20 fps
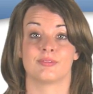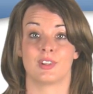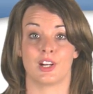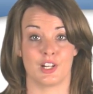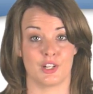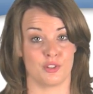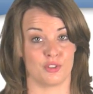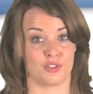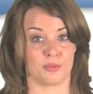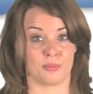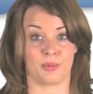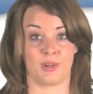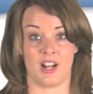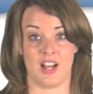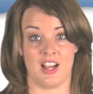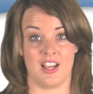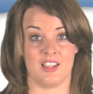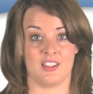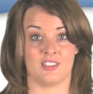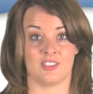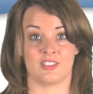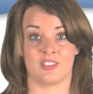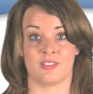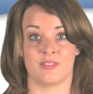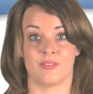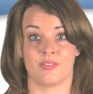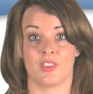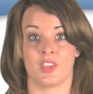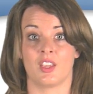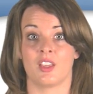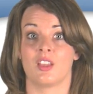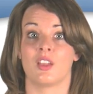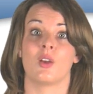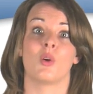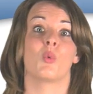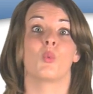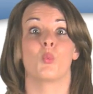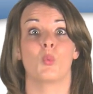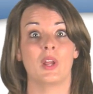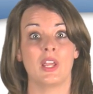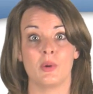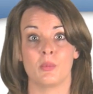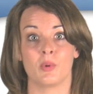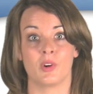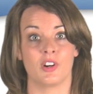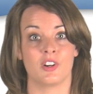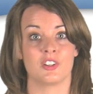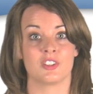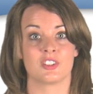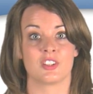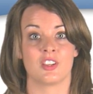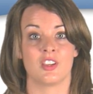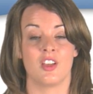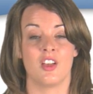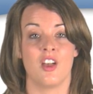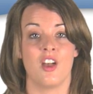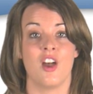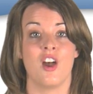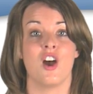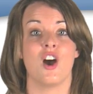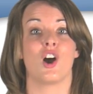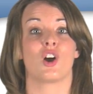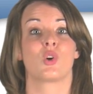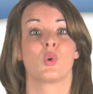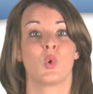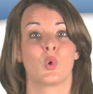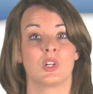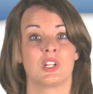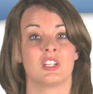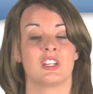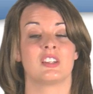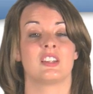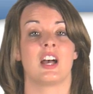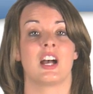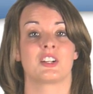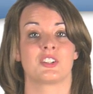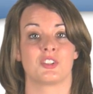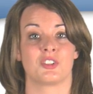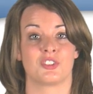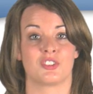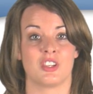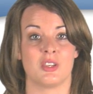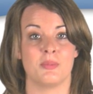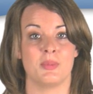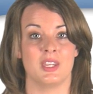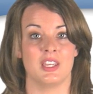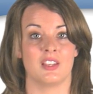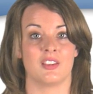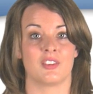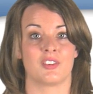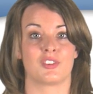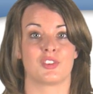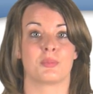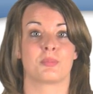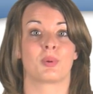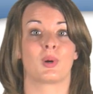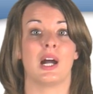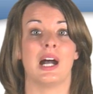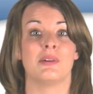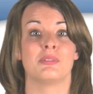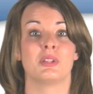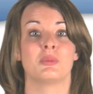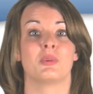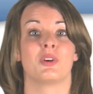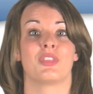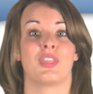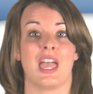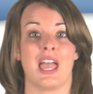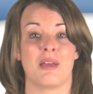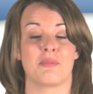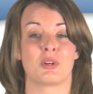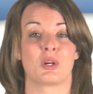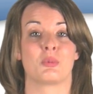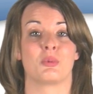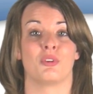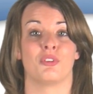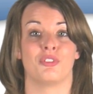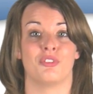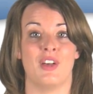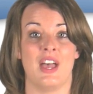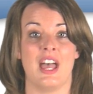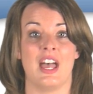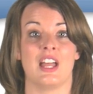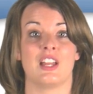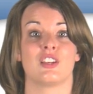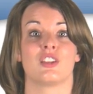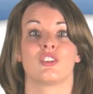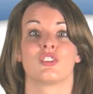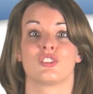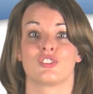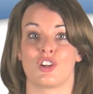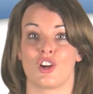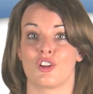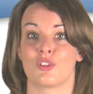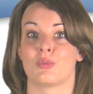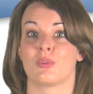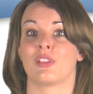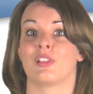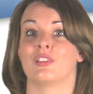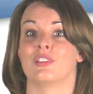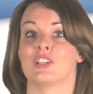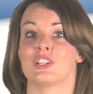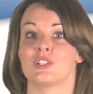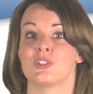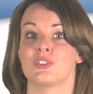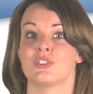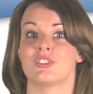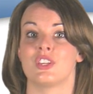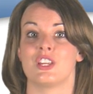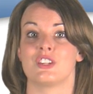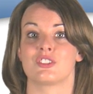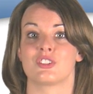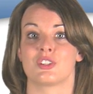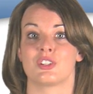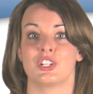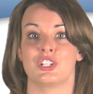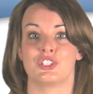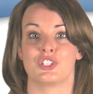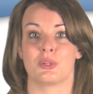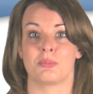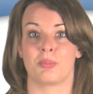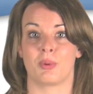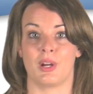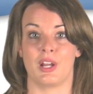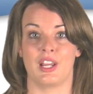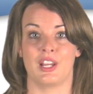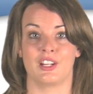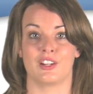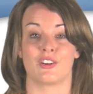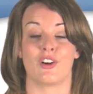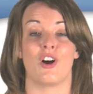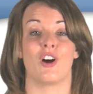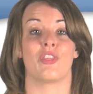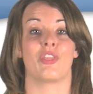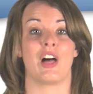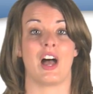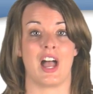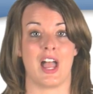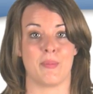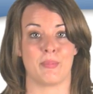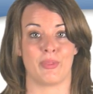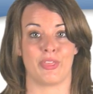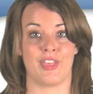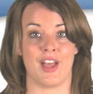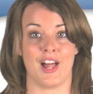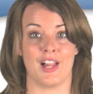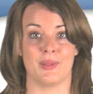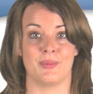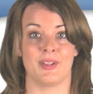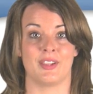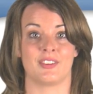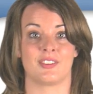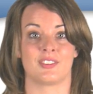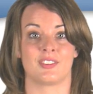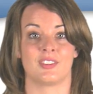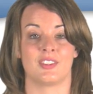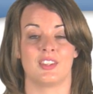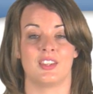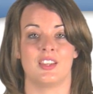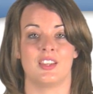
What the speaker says: Are you surprised? We weren't. According to Dr. Simeons, the problem with abnormal fat starts with a little center in your brain called the hypothalamus.